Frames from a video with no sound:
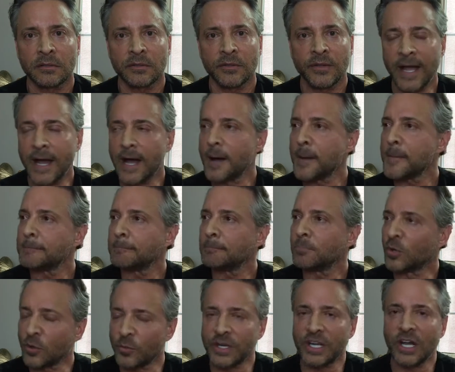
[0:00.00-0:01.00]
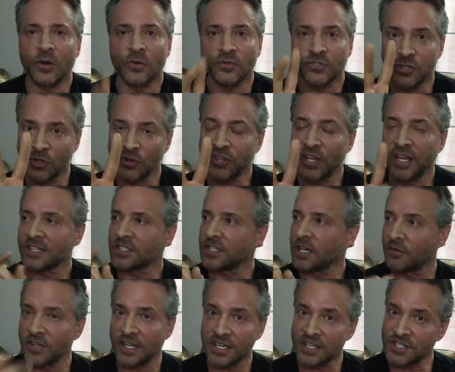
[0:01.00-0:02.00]
Now, what do we know? Two things.
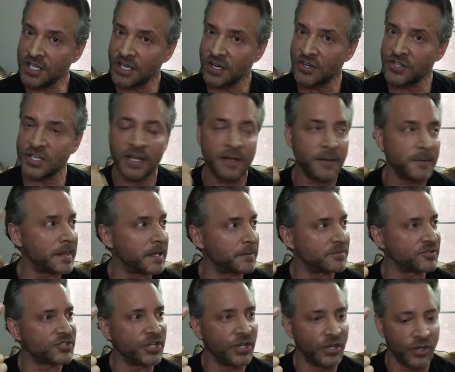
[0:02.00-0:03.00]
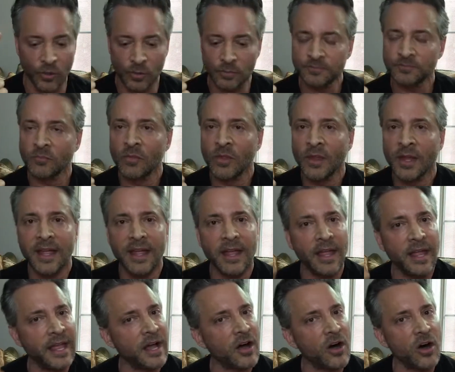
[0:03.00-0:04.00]
Everything is energy. Number two,
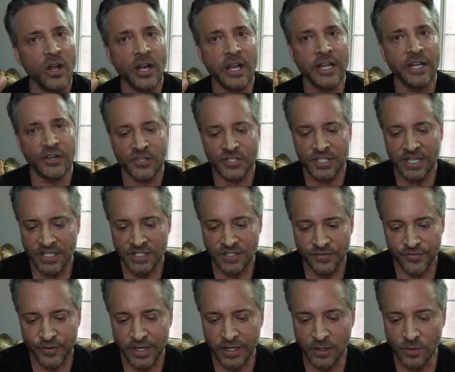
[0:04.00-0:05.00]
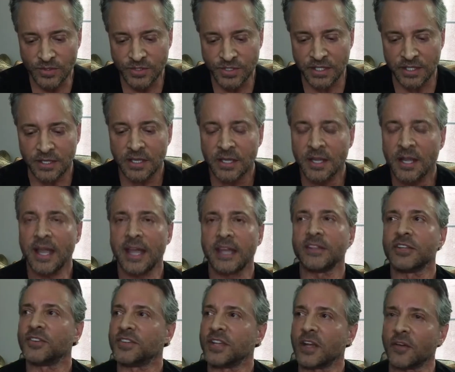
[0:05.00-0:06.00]
all energy has a frequency.
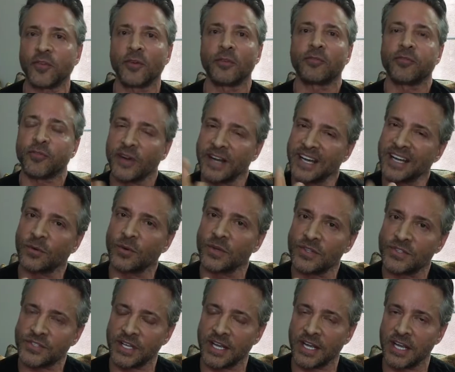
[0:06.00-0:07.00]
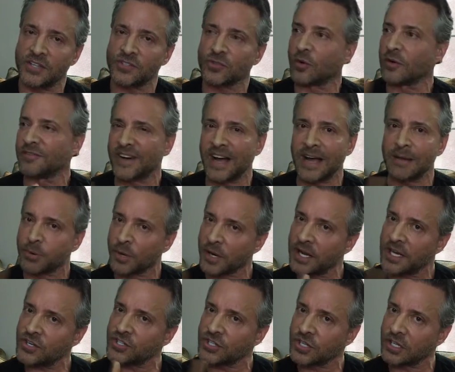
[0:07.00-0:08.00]
And the different frequencies, or
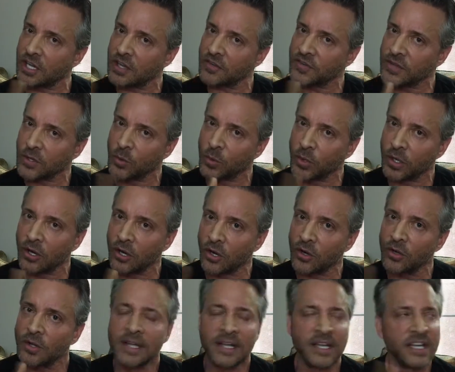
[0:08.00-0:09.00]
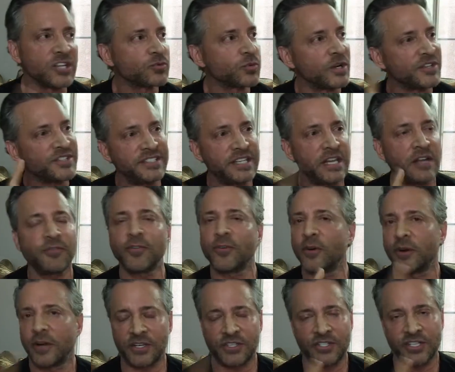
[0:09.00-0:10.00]
vibration, if you will, is what
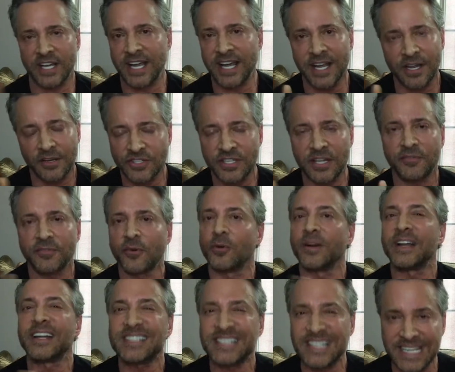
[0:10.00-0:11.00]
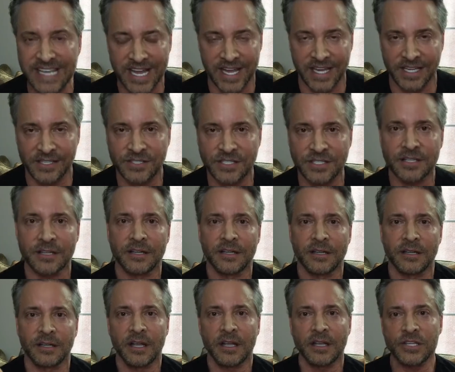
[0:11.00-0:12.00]
differentiates
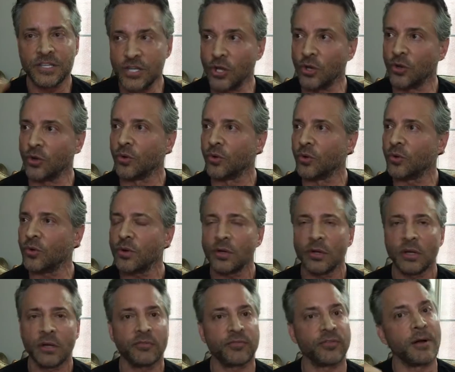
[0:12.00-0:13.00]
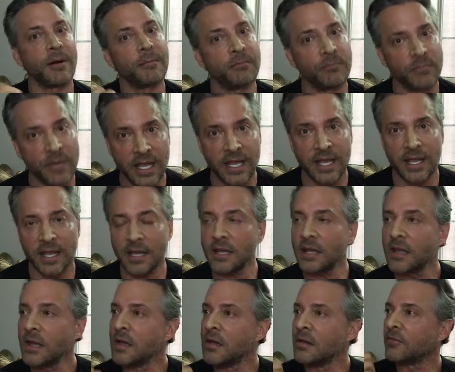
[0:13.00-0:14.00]
you from
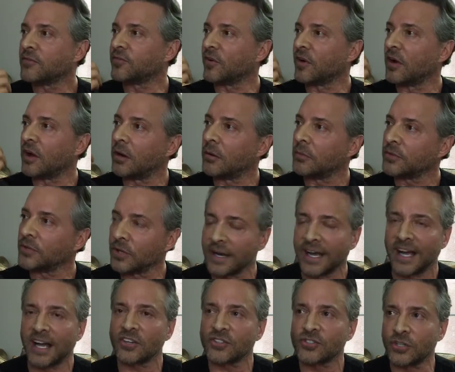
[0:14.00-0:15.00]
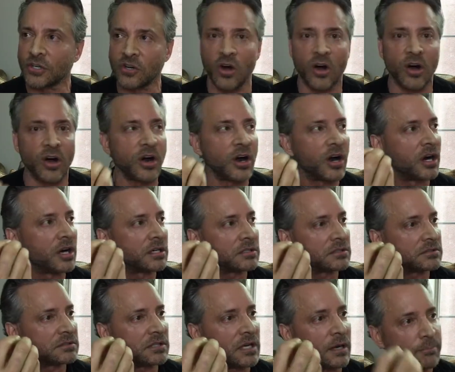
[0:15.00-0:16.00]
me, from your house, your
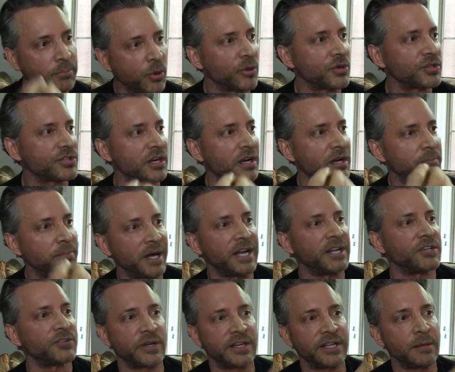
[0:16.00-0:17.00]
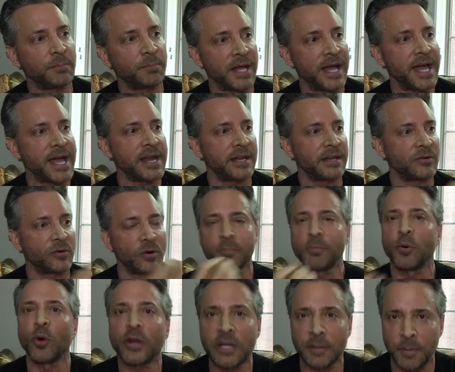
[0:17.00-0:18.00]
car, a Porsche, a pine tree, a planet, or a
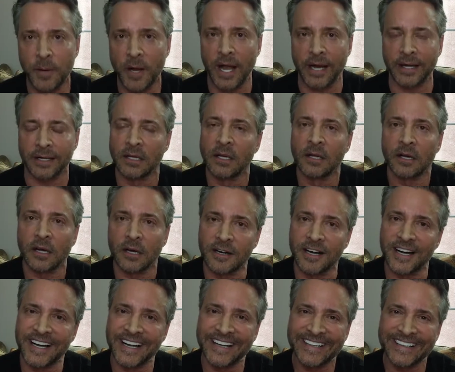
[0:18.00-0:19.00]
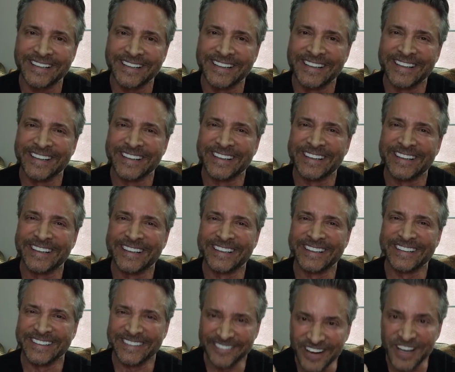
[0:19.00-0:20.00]
porcupine. All right?
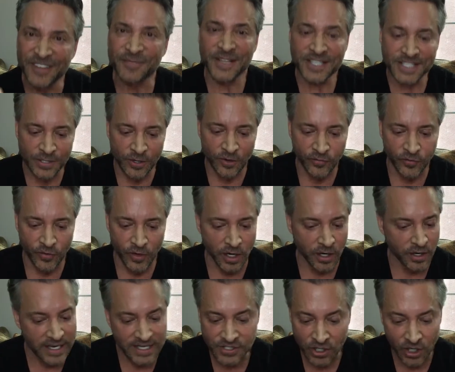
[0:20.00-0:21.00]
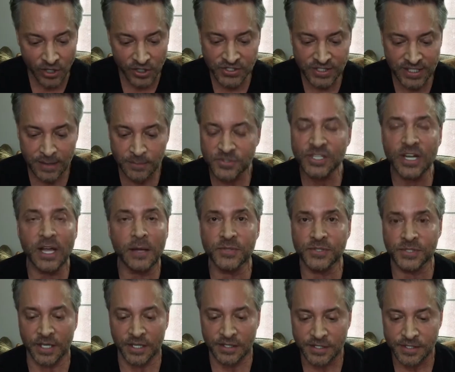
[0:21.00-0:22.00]
You with me so far? It's all the same
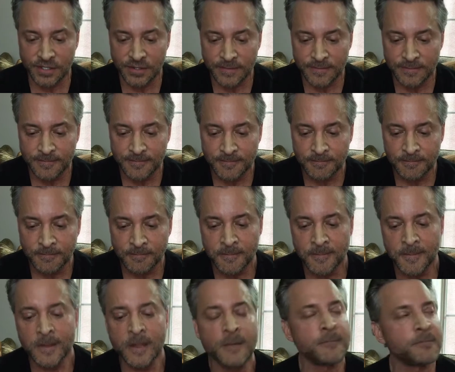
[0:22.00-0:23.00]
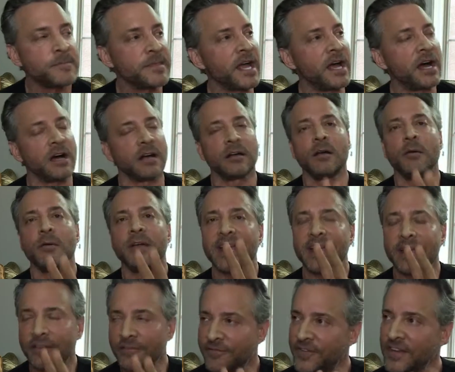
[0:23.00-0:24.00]
substance. Now,
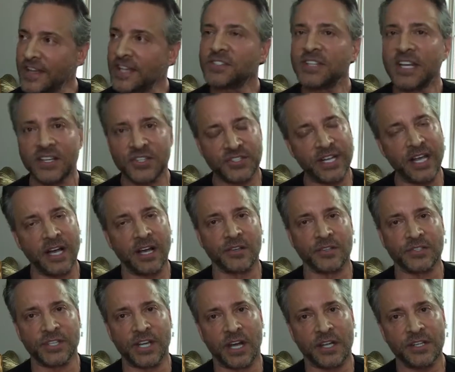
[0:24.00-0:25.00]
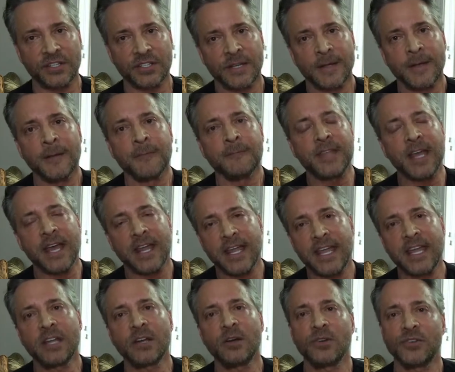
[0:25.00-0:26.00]
physics tells us that
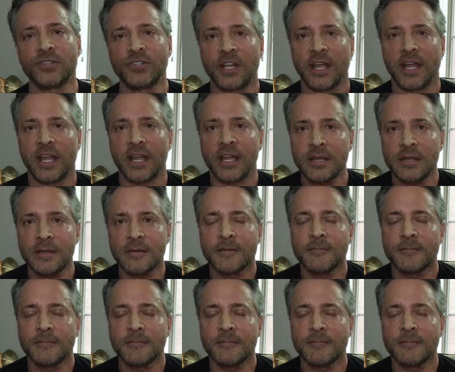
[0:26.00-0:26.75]
energy